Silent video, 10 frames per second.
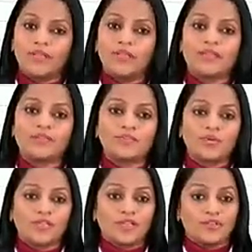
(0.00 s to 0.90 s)
But there is
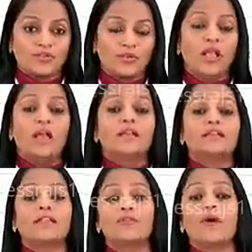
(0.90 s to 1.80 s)
no such rule
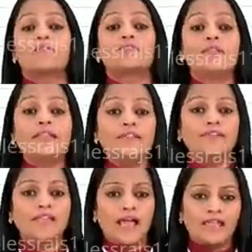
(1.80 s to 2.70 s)
that you have to leave
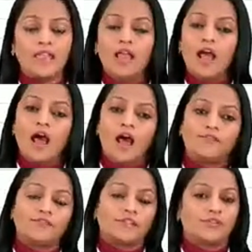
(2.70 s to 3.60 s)
a line
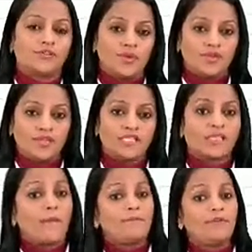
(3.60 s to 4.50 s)
after the to
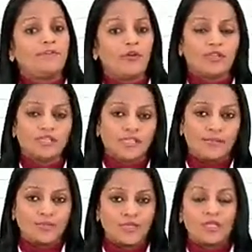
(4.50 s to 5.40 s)
address before the
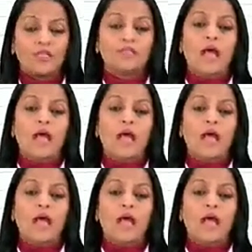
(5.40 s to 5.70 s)
subject.